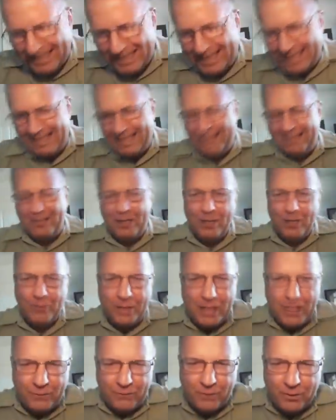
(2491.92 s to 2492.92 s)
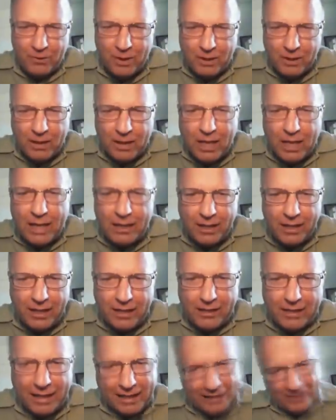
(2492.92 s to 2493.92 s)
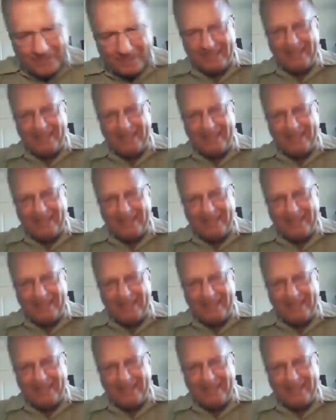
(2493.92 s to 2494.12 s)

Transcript: Yeah. Thanks for uh, highlighting that.